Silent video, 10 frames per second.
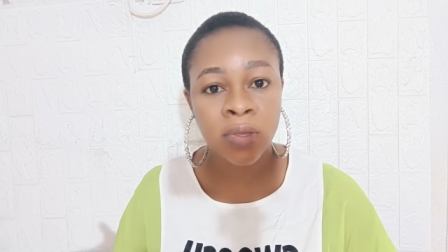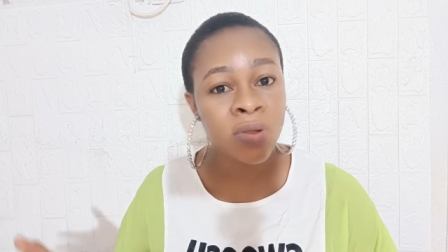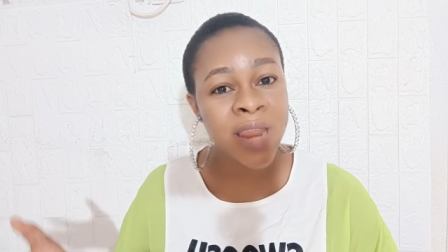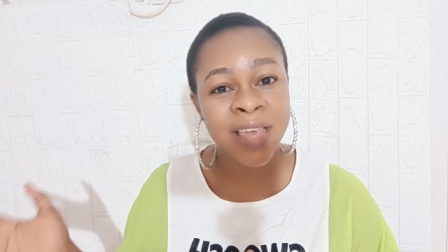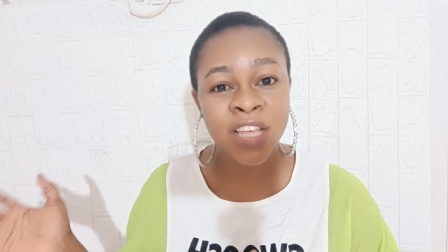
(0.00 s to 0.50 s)

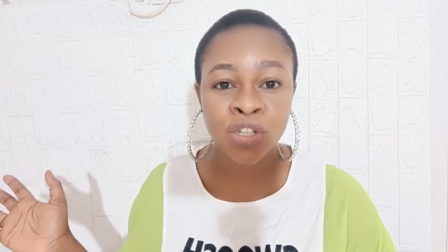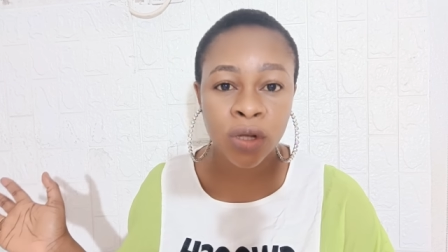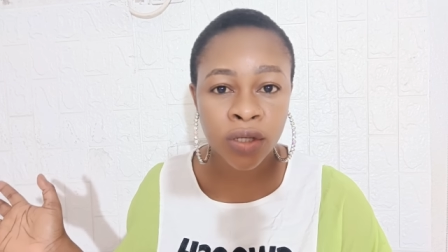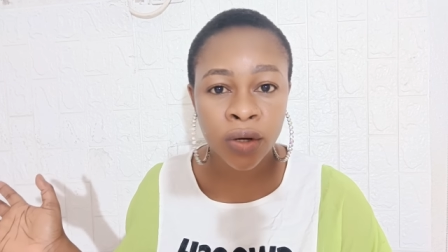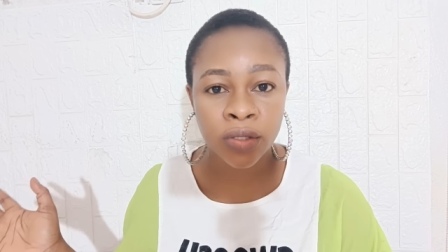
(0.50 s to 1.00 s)
you know, like a
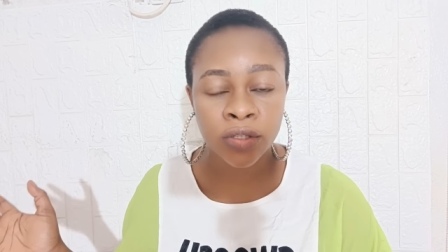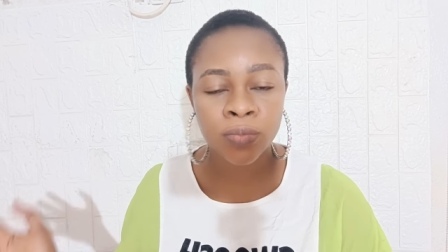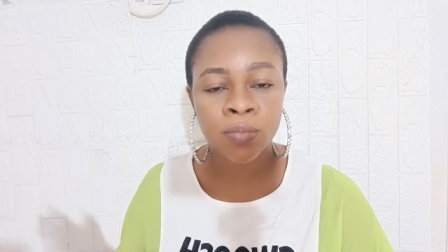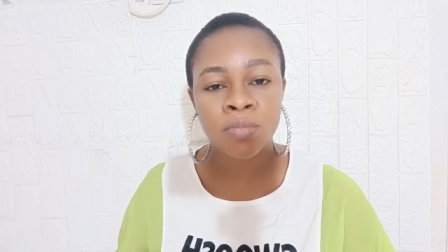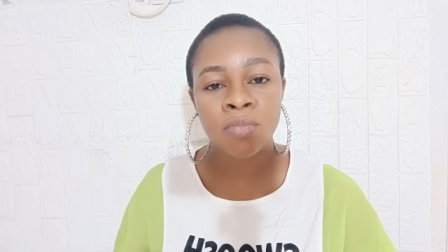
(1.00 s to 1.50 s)

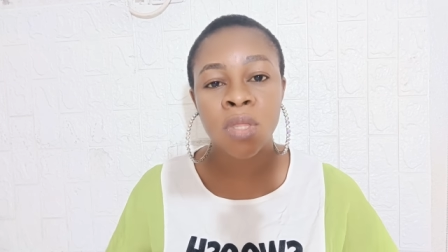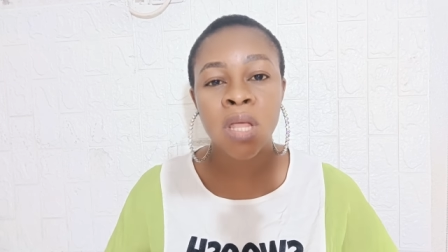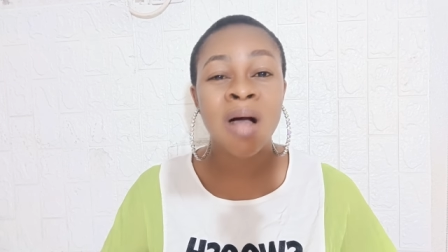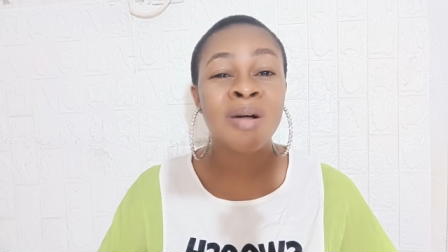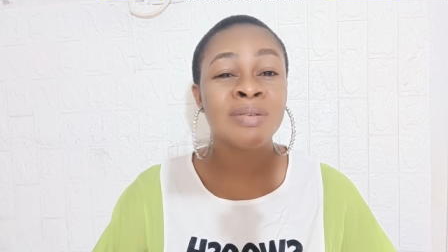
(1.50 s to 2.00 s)
shortcut.
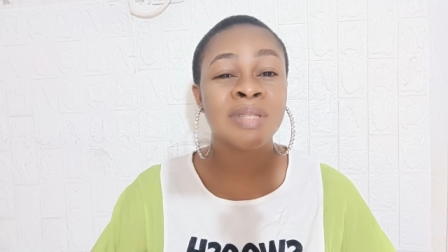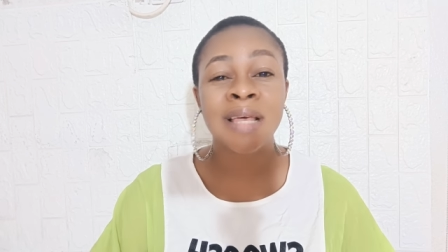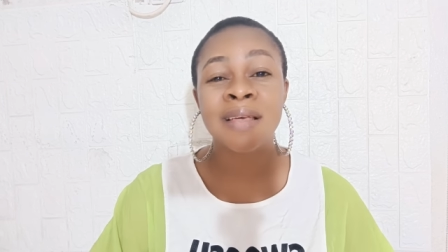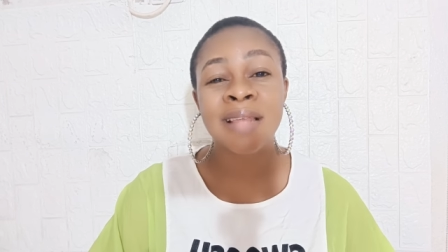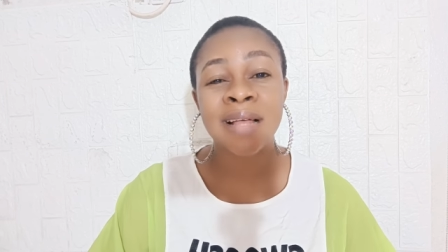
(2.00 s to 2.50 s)
I want to
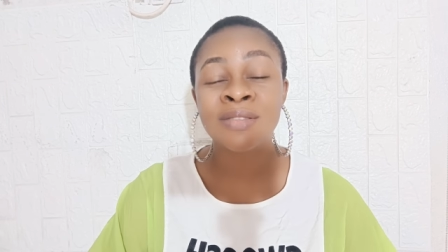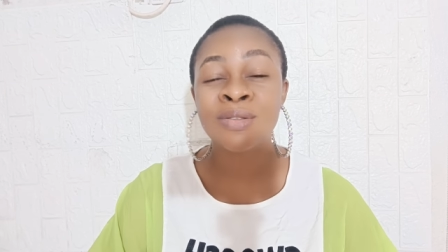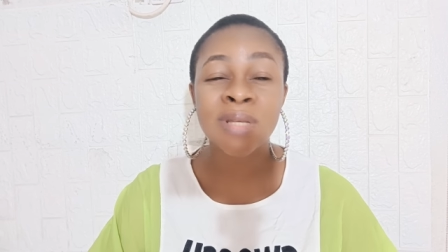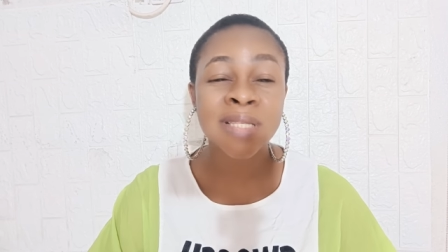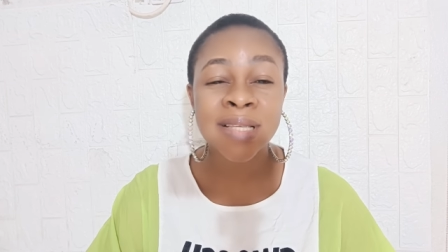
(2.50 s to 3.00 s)
tell you
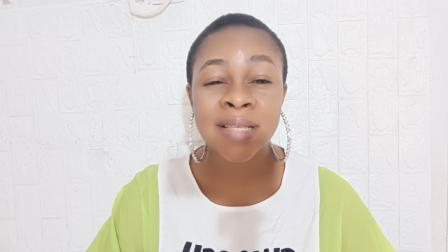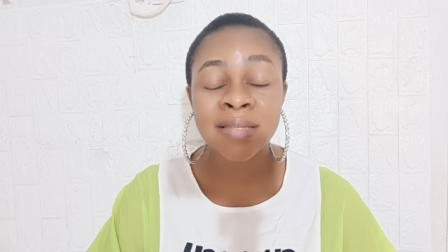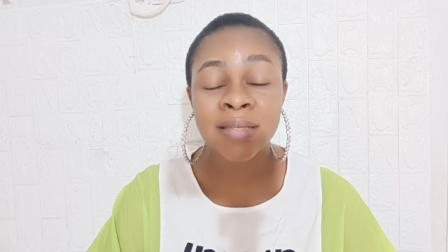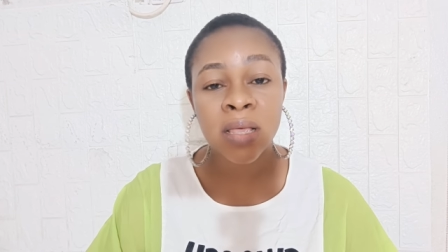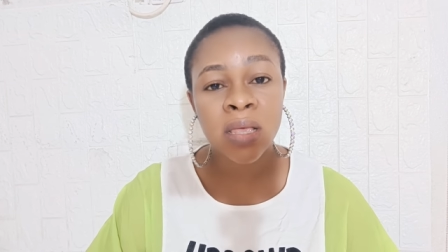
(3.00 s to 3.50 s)
that those
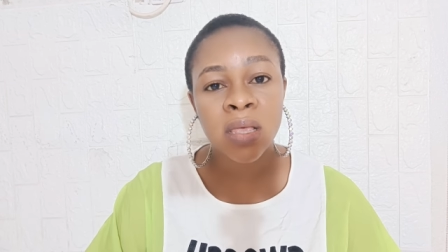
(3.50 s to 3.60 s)
things